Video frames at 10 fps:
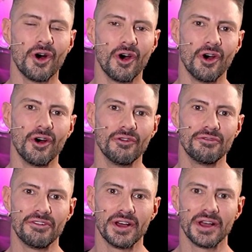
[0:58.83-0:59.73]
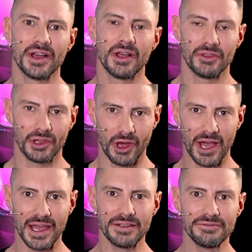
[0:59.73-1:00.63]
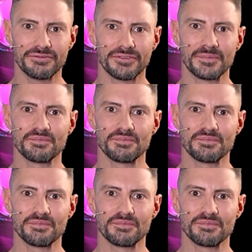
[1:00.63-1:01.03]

of the live,